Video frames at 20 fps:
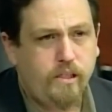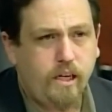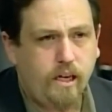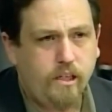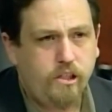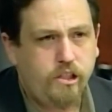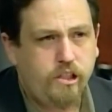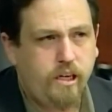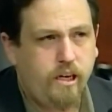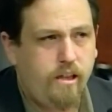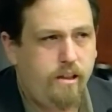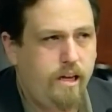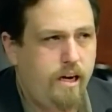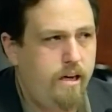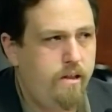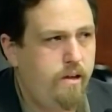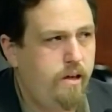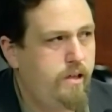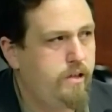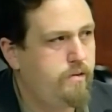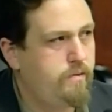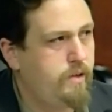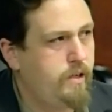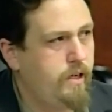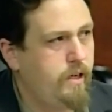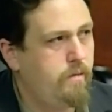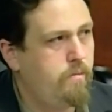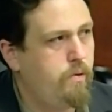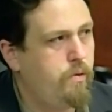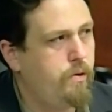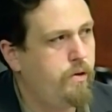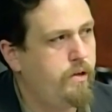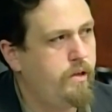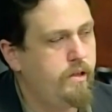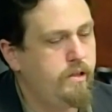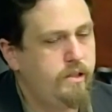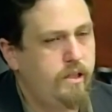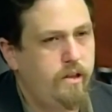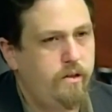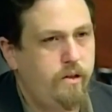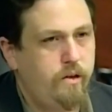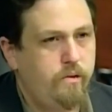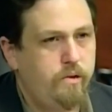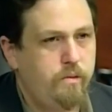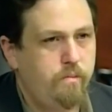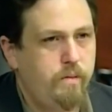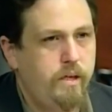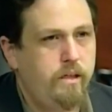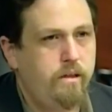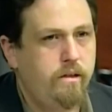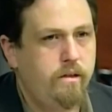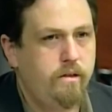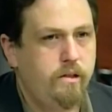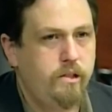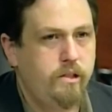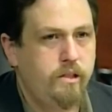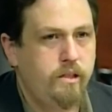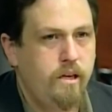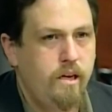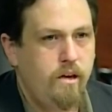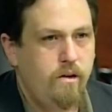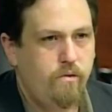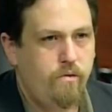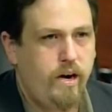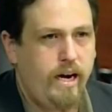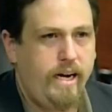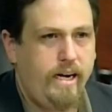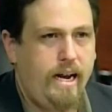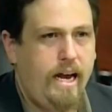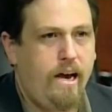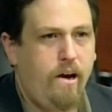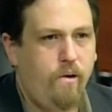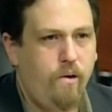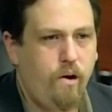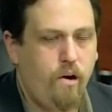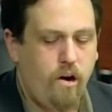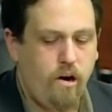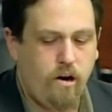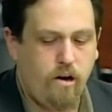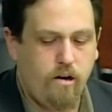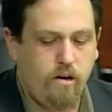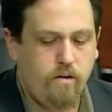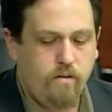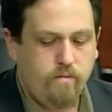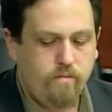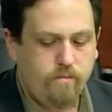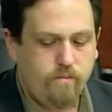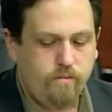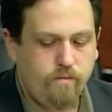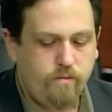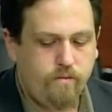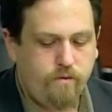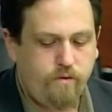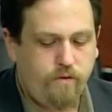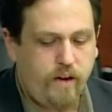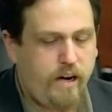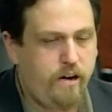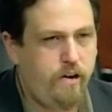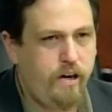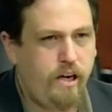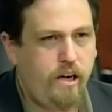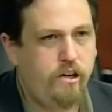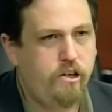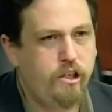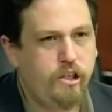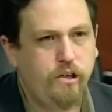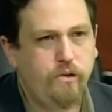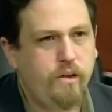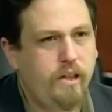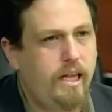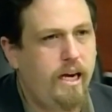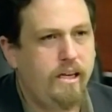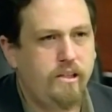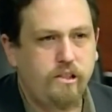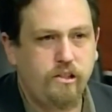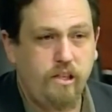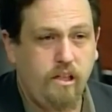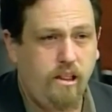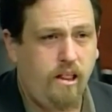Herb had touched on that I think is very important is that those mills right now are very underutilized.